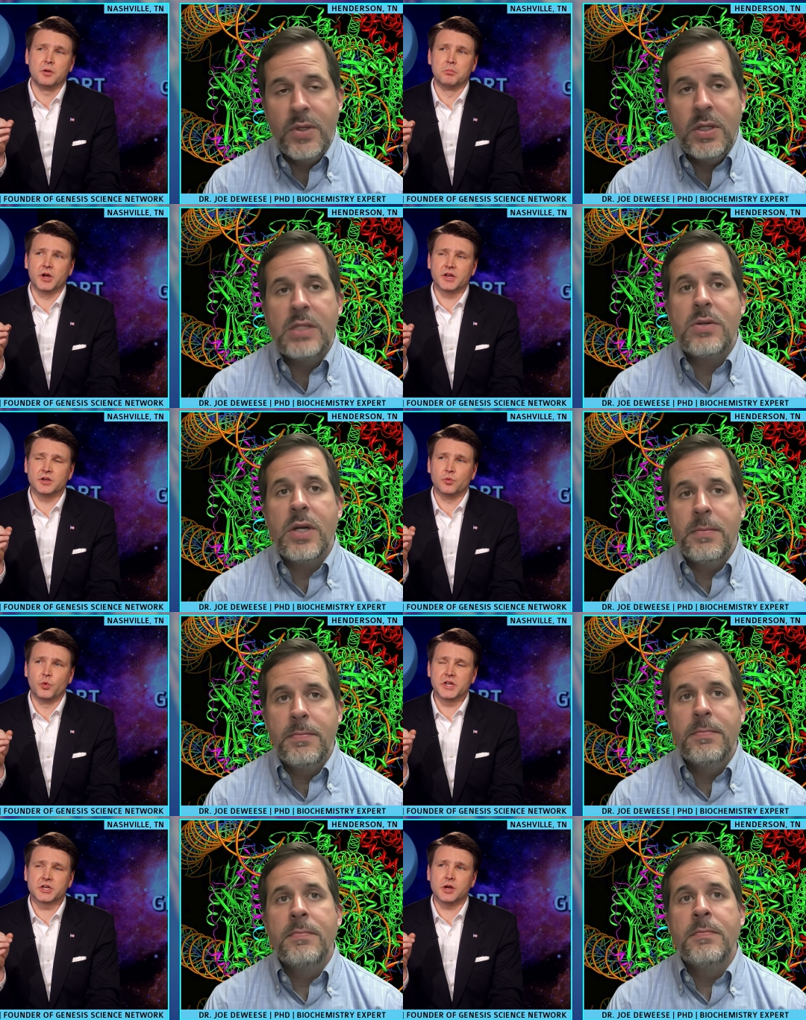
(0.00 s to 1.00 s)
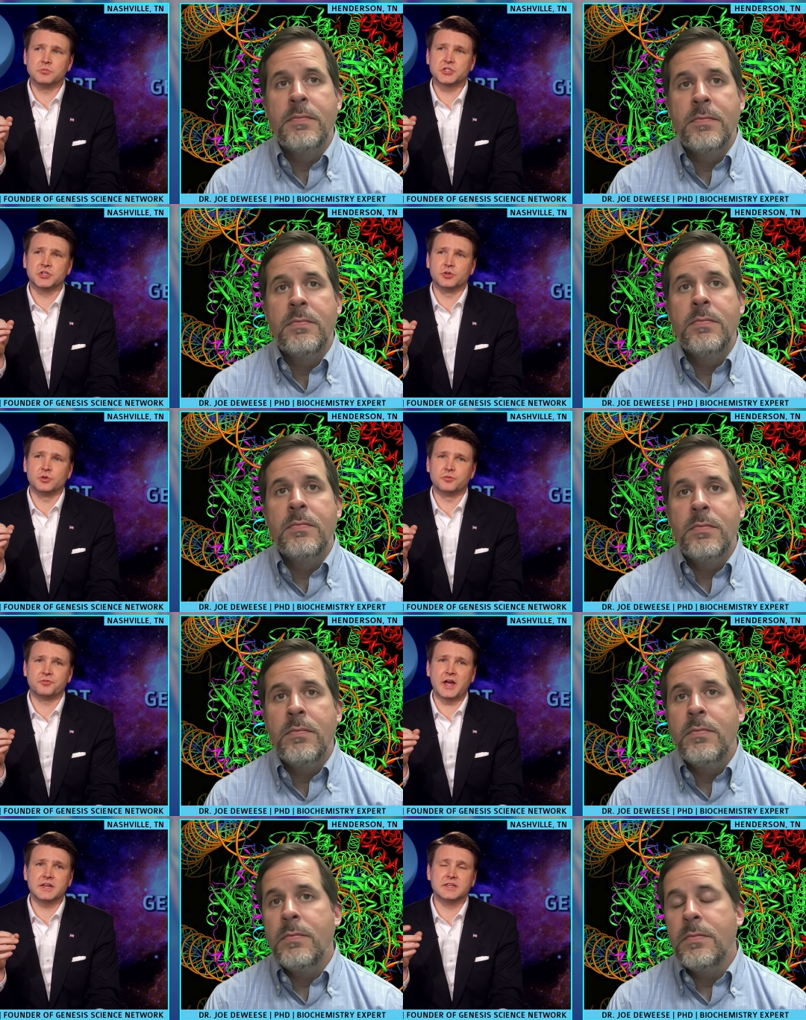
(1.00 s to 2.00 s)
Speaker 1: But right. when it comes to
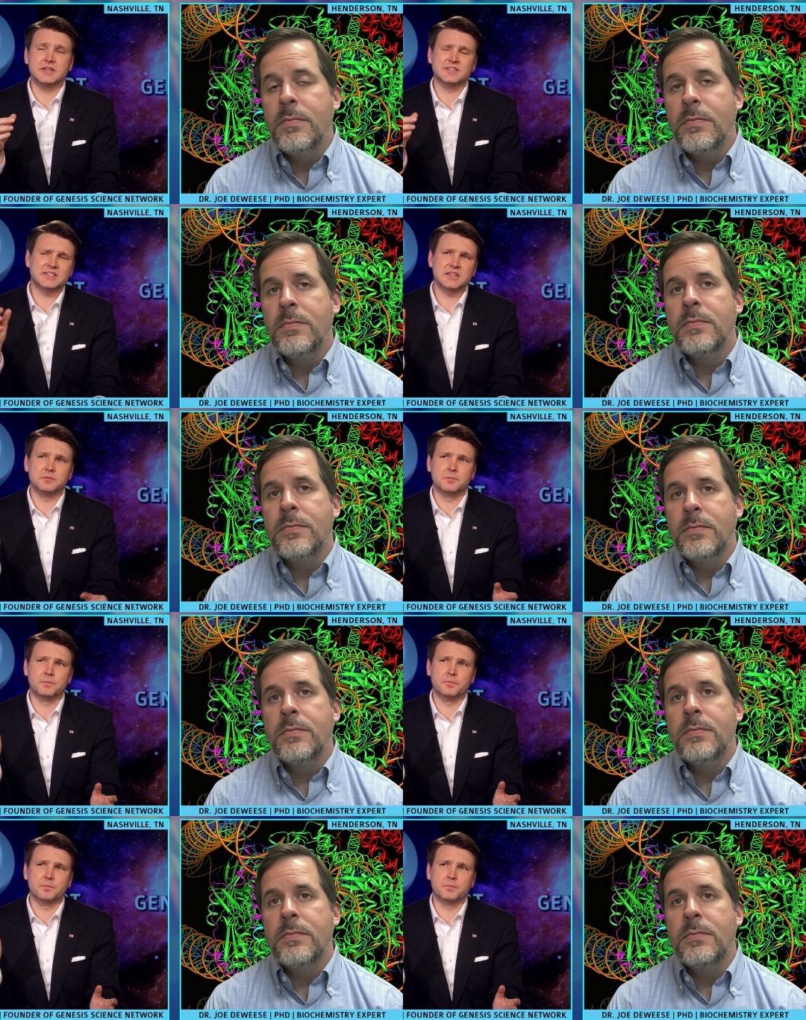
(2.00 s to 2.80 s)
finding, see,